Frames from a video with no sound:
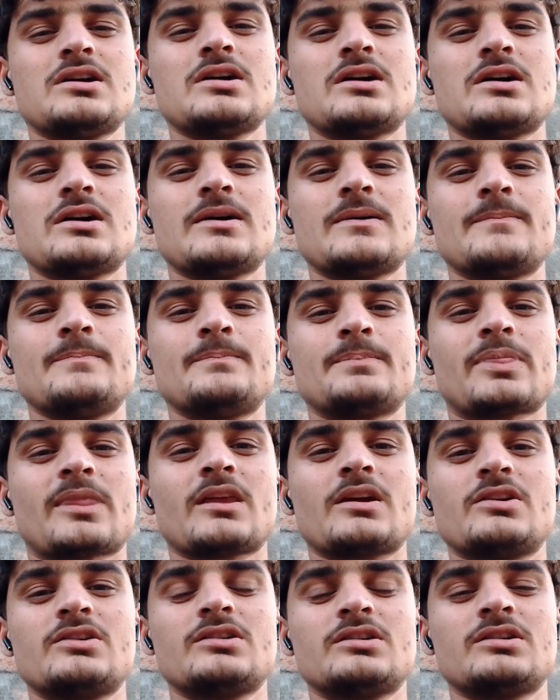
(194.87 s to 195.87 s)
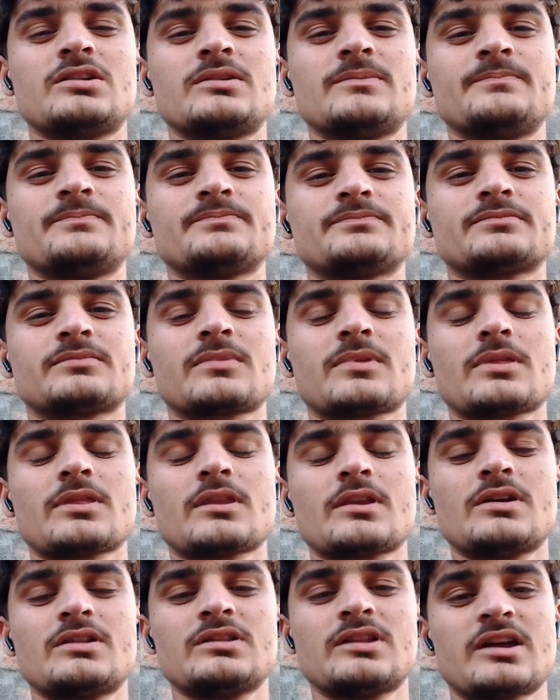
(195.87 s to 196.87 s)
um, um,
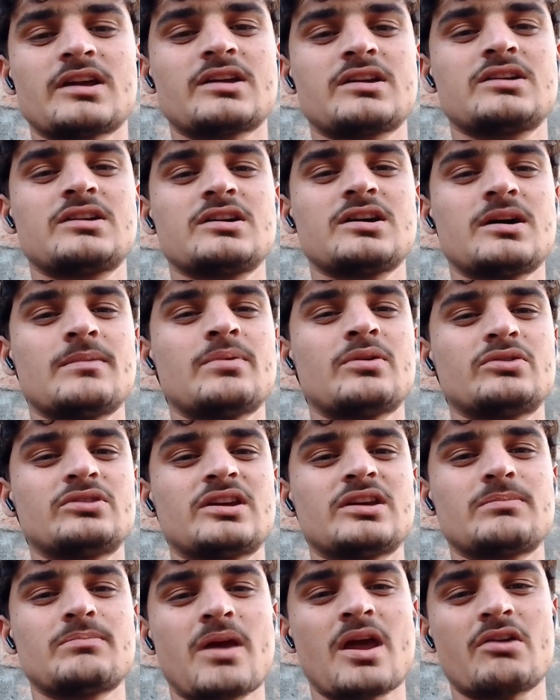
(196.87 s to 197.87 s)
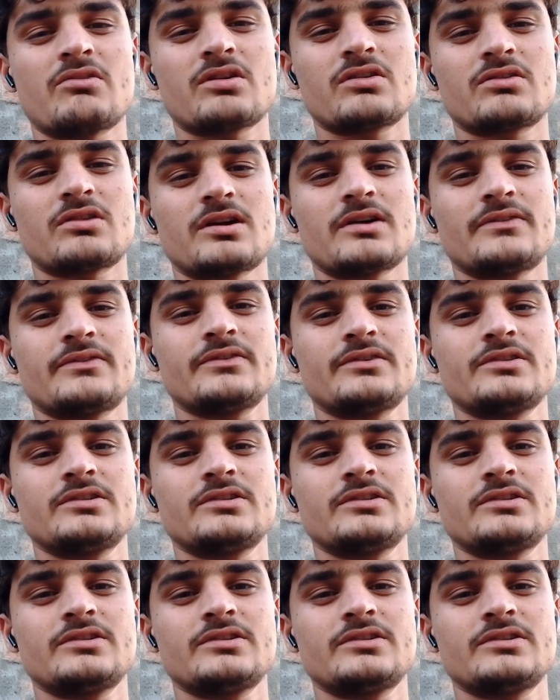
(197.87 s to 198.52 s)
like about that paragraph.